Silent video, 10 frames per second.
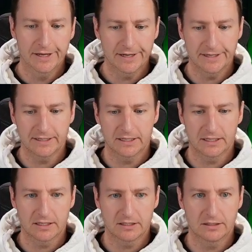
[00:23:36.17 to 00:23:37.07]

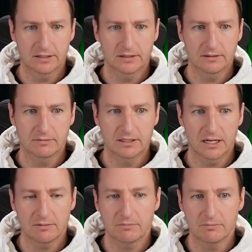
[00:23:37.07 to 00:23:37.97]
And
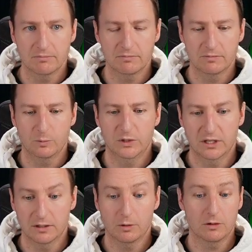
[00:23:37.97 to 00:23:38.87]
yeah,
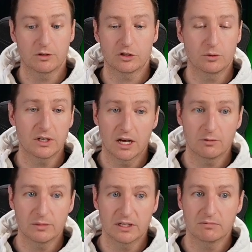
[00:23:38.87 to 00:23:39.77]
the deployment should now
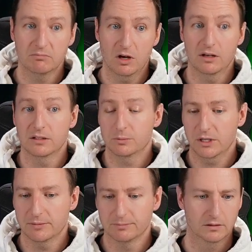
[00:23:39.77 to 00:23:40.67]
be on its way.